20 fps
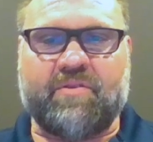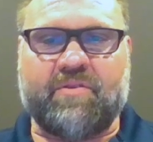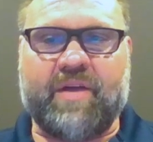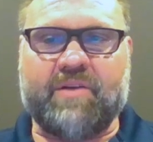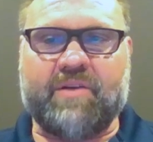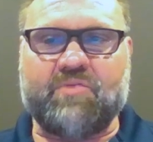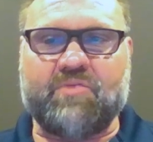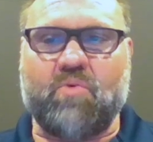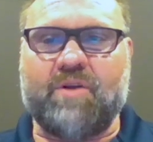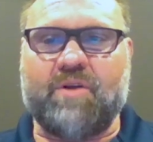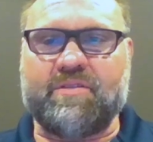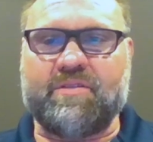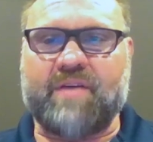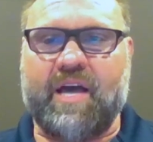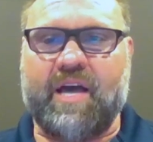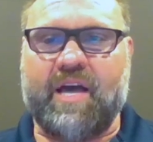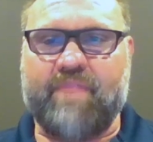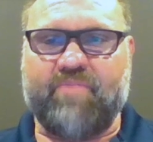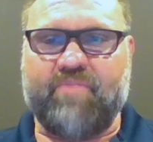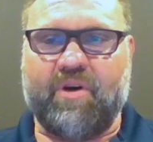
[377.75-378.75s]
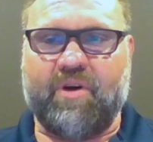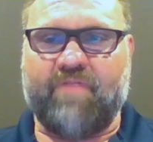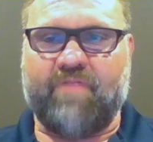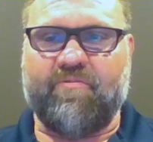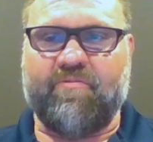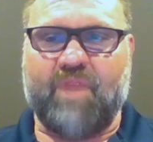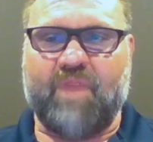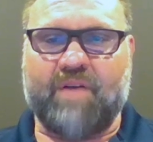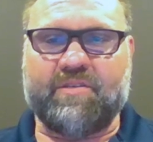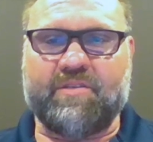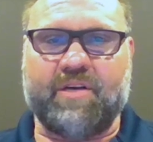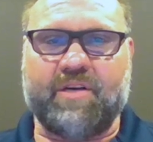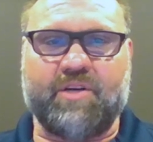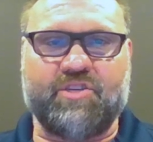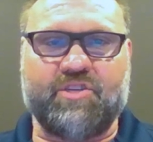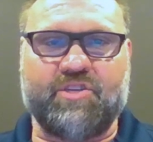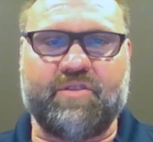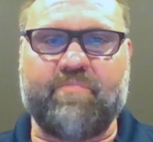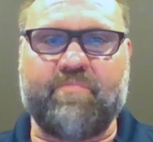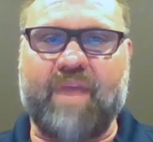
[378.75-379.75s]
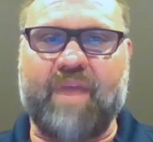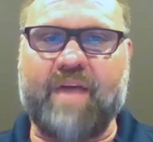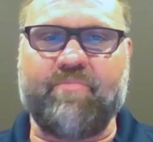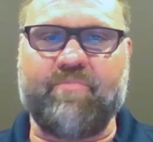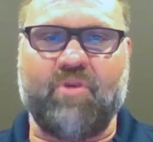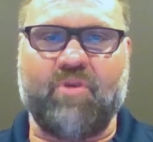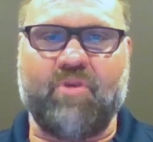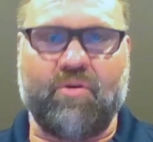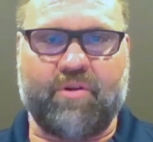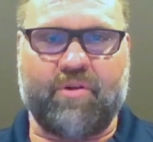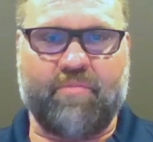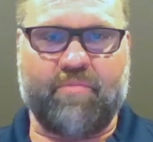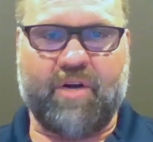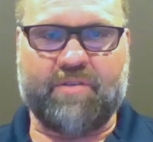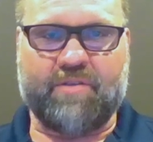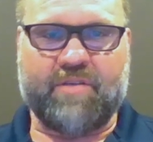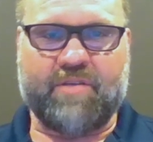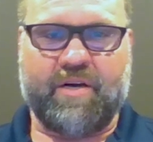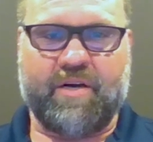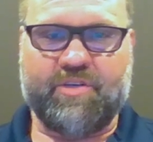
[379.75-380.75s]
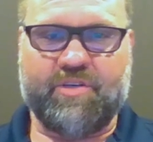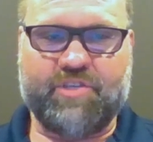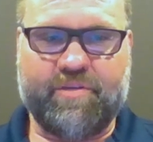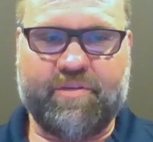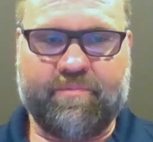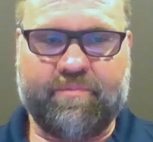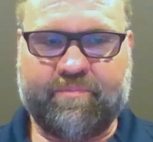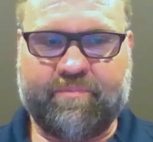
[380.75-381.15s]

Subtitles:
that is one type of montage, the bipolar montage.